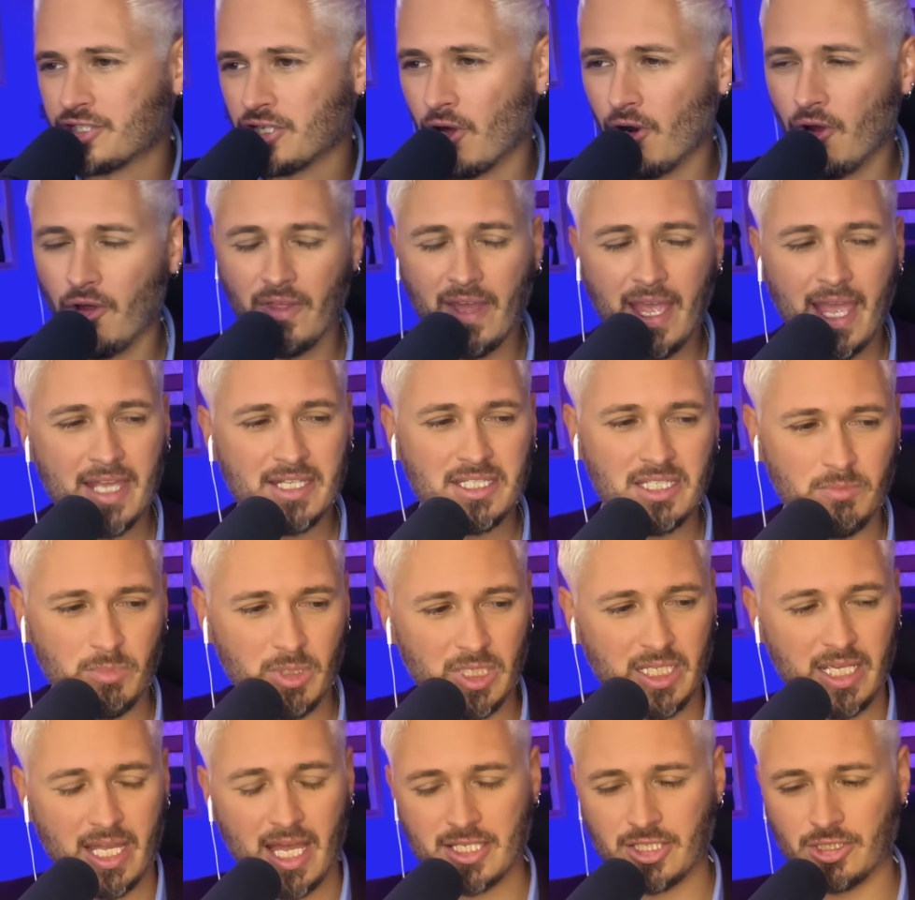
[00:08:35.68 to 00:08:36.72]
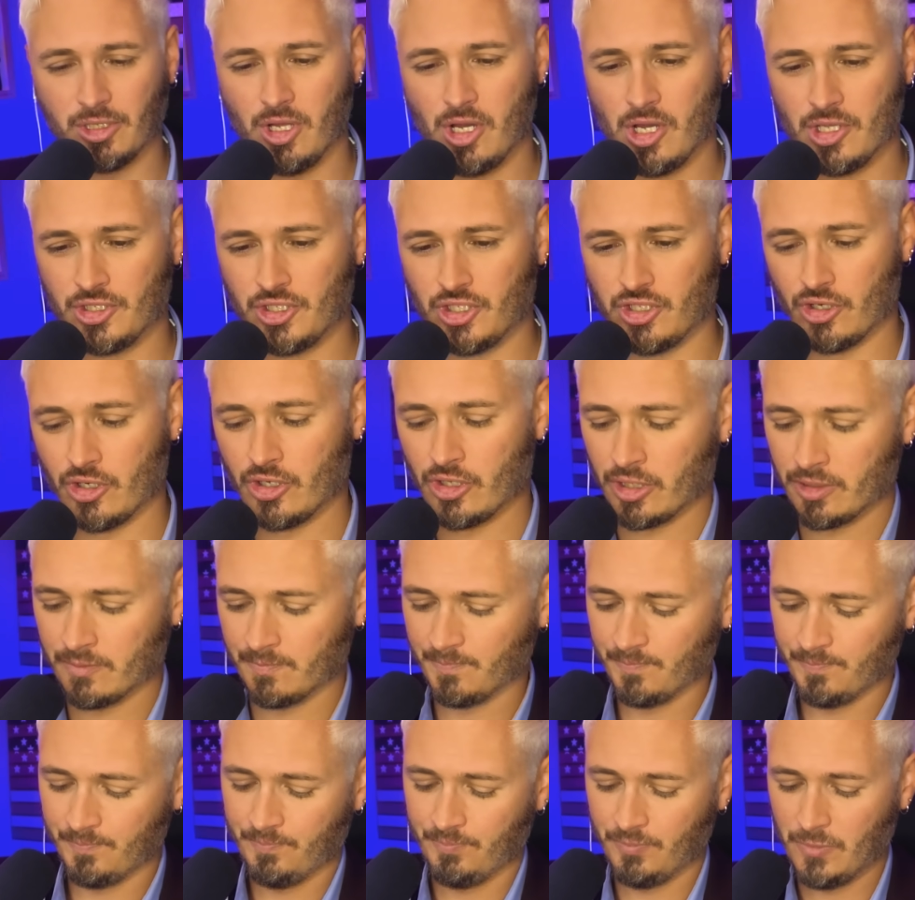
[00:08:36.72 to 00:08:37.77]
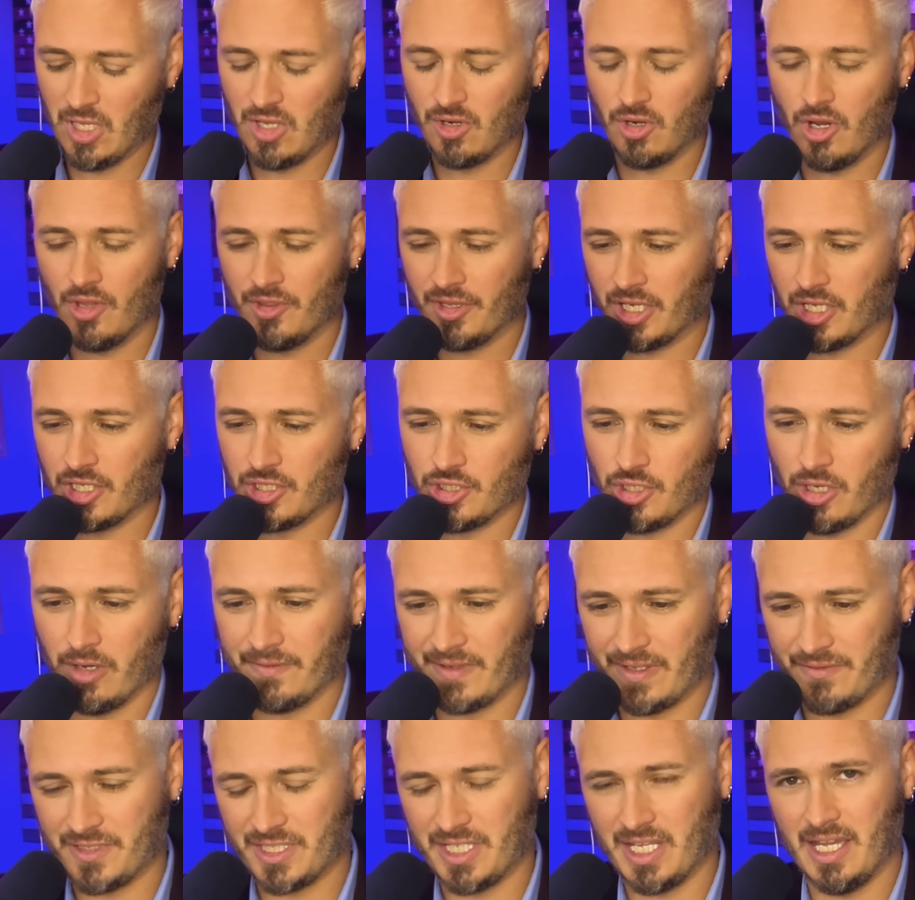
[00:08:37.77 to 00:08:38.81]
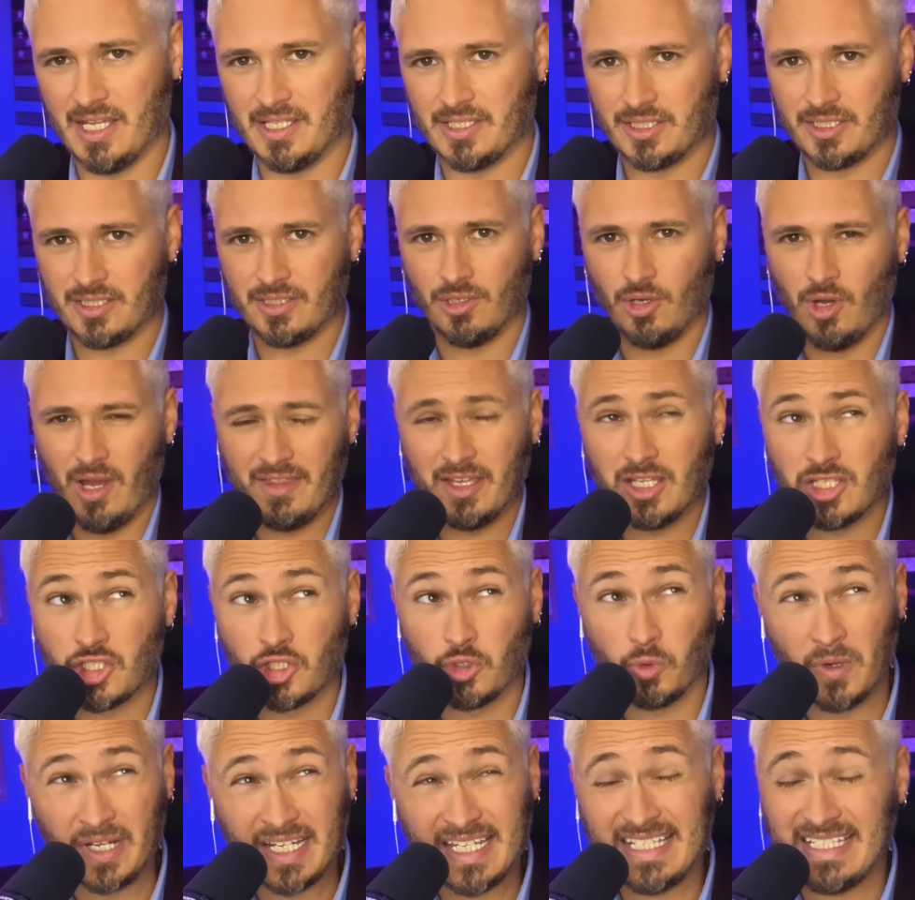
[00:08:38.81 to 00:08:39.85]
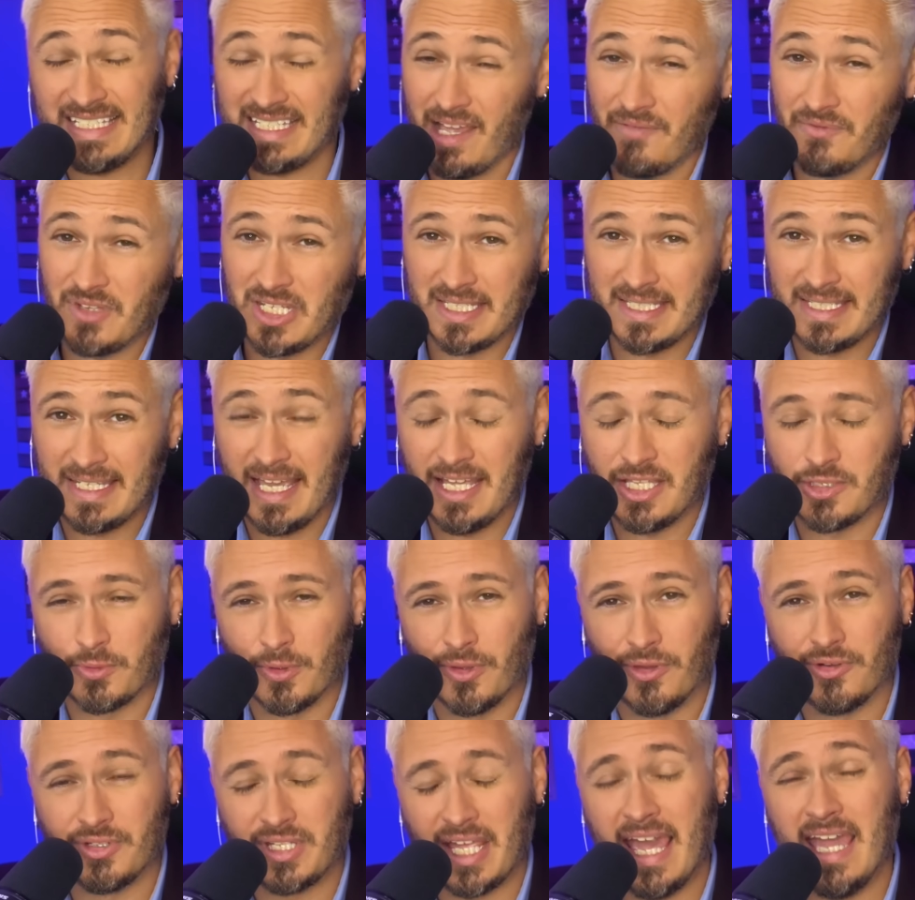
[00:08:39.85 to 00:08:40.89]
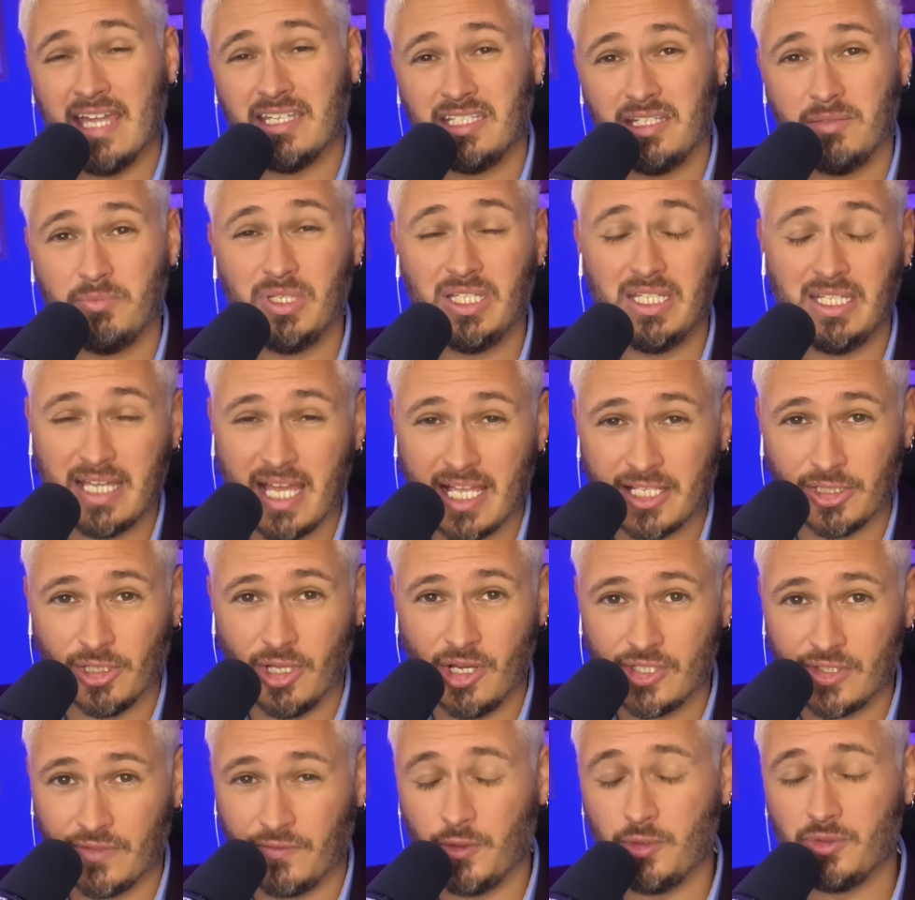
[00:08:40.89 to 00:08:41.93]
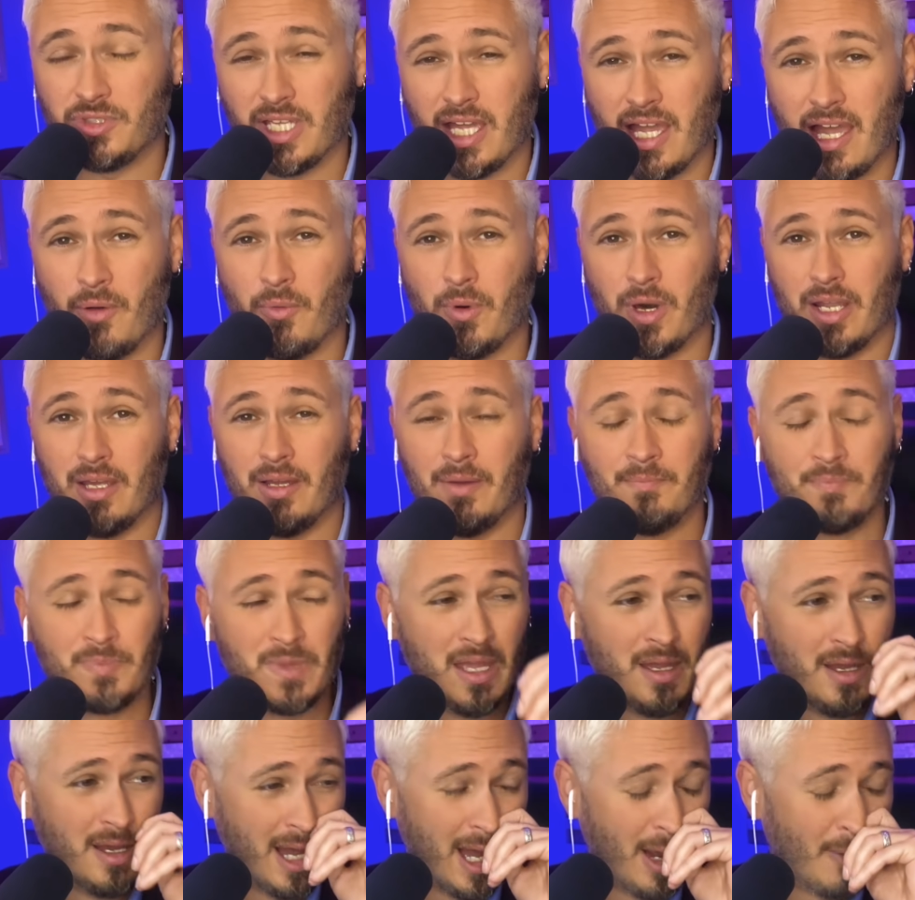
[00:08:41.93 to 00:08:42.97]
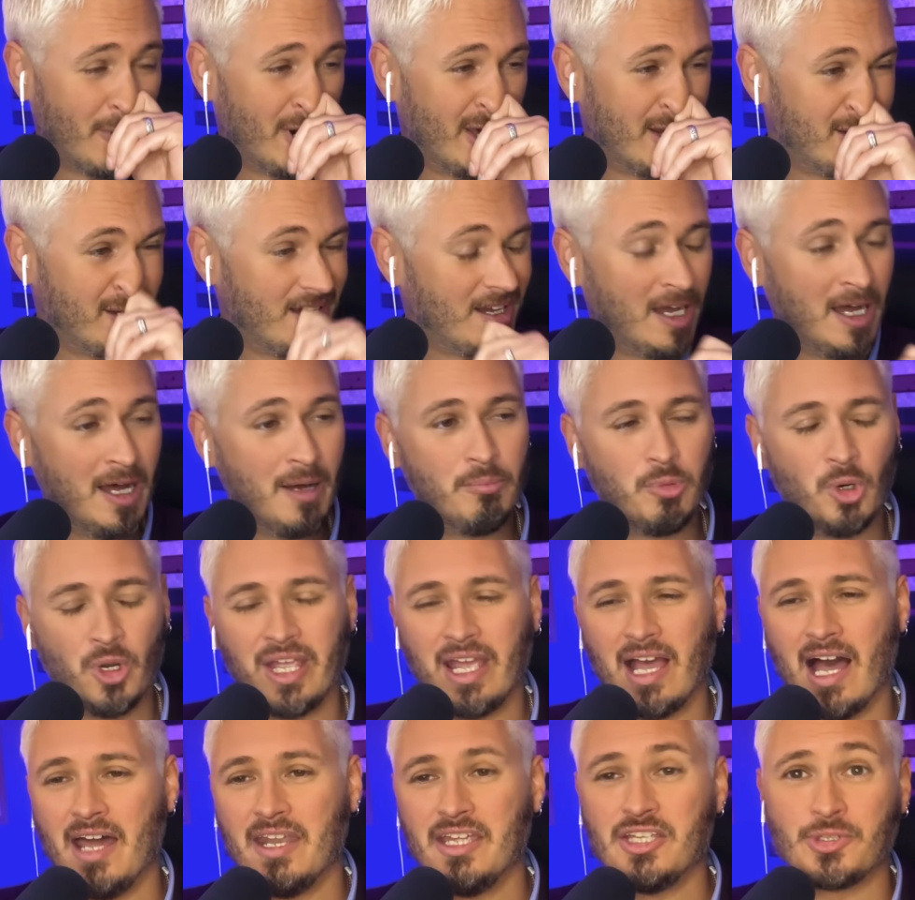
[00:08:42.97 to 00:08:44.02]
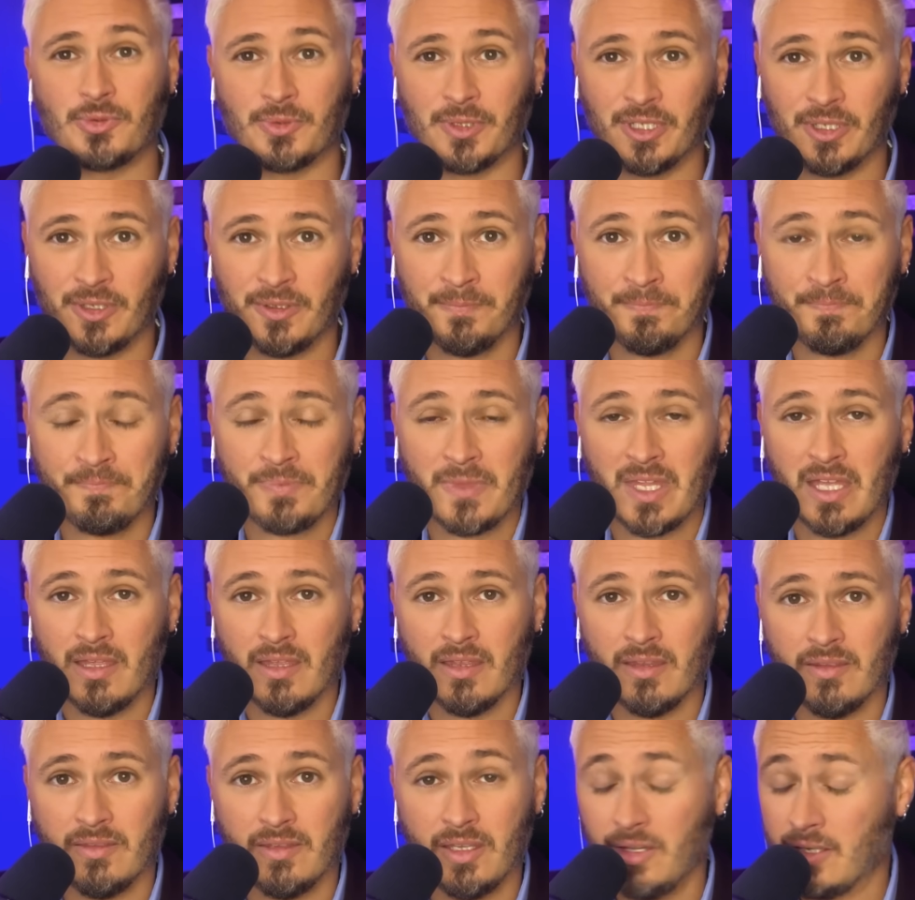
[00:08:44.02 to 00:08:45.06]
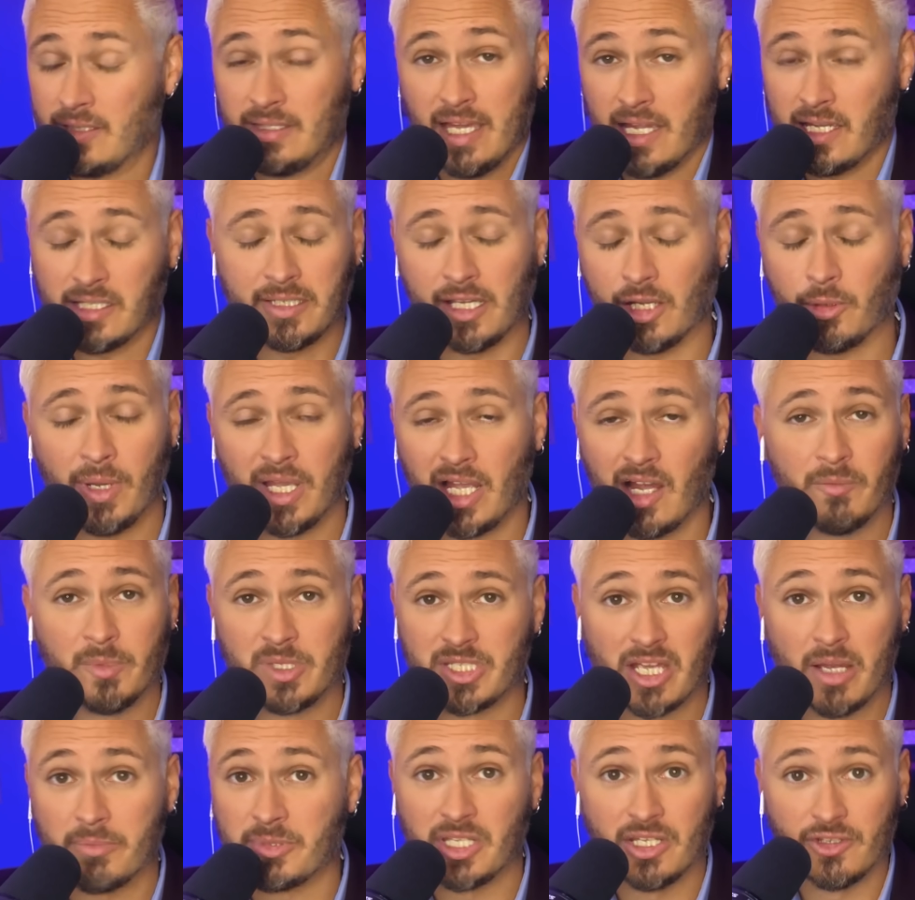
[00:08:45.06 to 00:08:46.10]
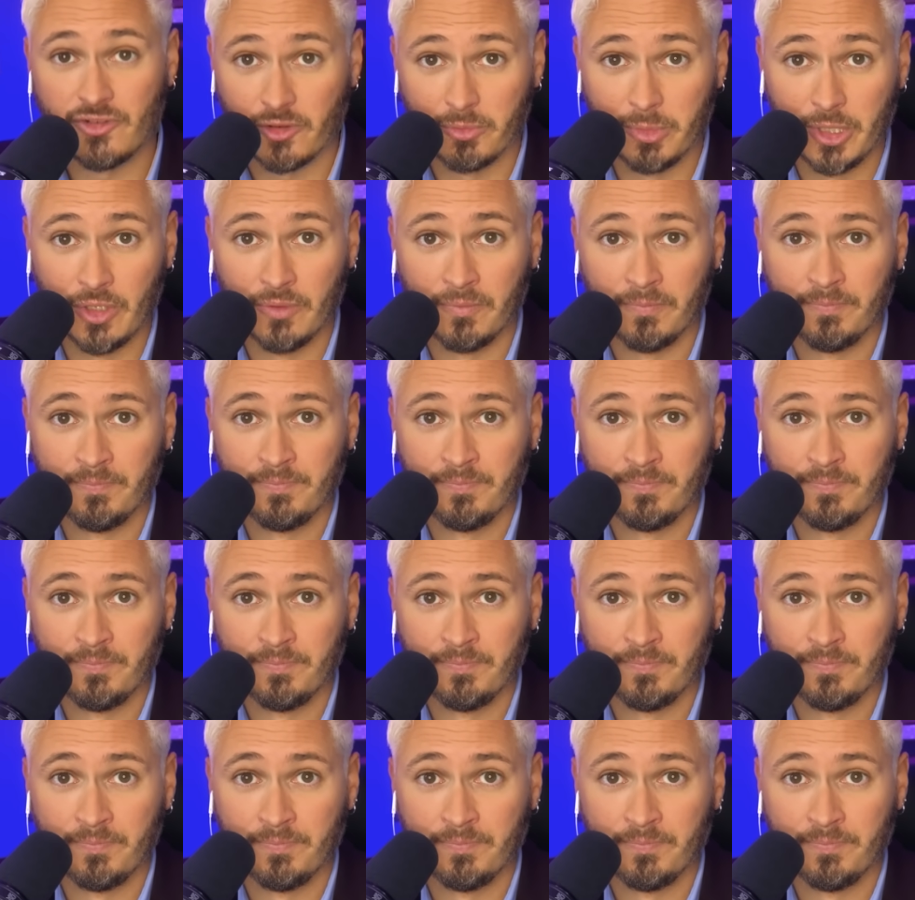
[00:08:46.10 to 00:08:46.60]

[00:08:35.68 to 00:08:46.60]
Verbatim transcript: on all the anti BDS laws, sir, in all the conservative states? Well, I think it's 27 states where there's anti BDS laws. If you say, I want to I want to uh, boycott Israel, they, they can take away government subsidies from you.